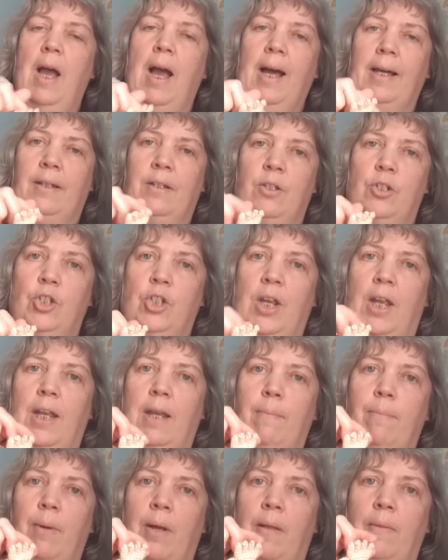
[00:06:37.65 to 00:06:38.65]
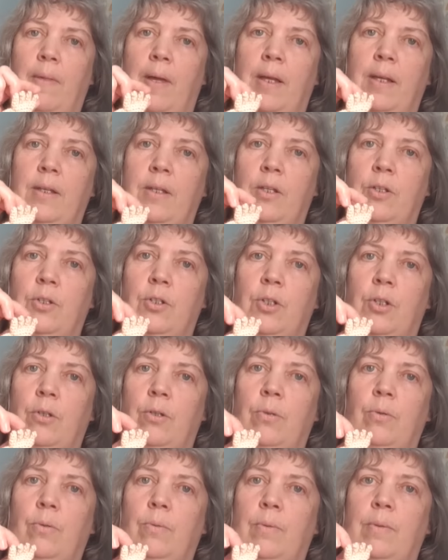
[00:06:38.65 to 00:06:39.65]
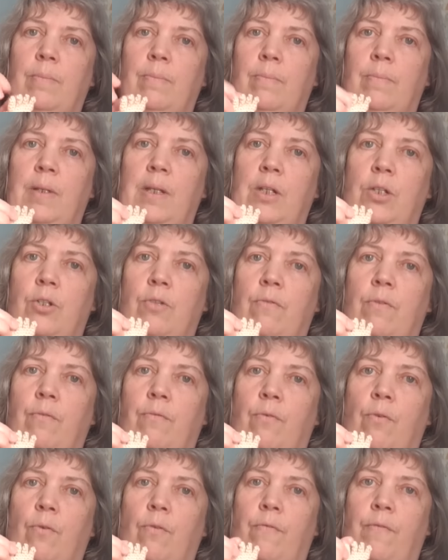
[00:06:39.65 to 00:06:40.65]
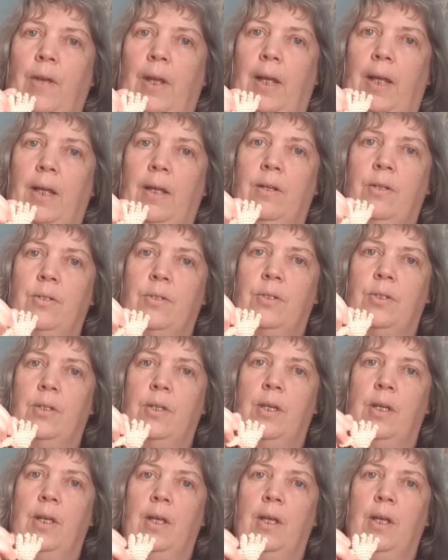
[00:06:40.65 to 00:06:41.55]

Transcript: hand shape, and then you do each of the four fingers,